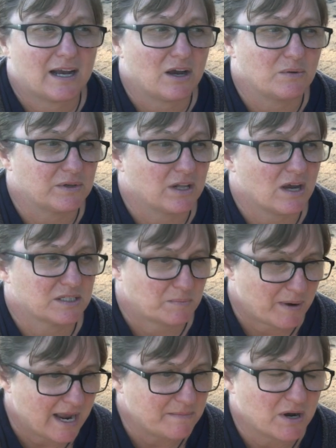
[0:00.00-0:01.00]
I would like to
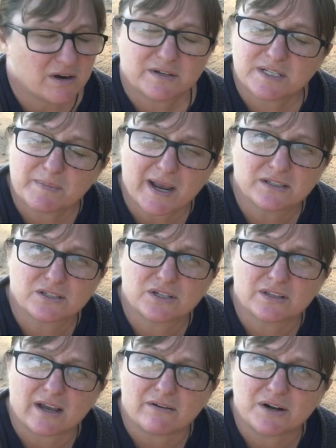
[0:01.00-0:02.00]
pay my respects
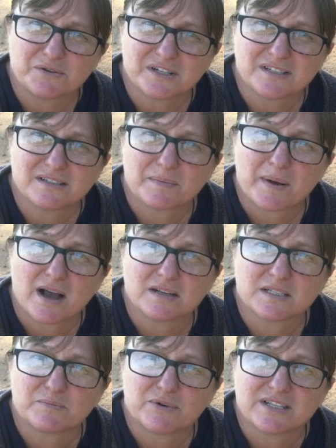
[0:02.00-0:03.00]
to their elders,
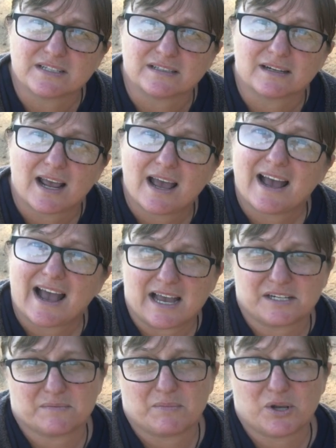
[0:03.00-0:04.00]
past, present
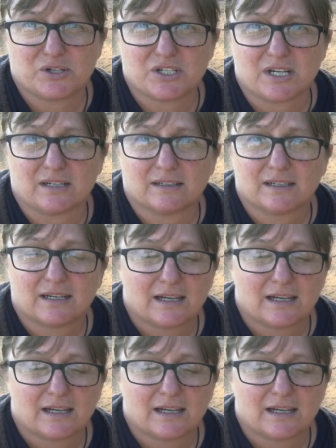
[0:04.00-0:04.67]
and emerging.